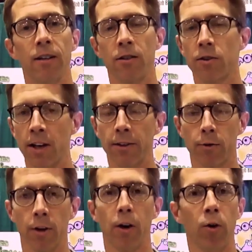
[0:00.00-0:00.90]
So there's
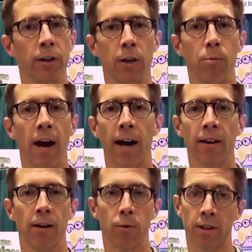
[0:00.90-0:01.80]
nothing really holding you back,
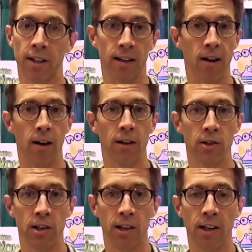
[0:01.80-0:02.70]
you know, with
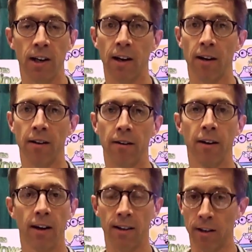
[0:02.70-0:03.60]
technology and
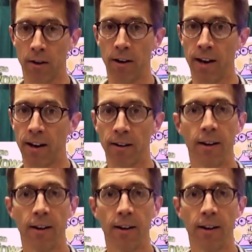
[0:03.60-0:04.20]
the internet.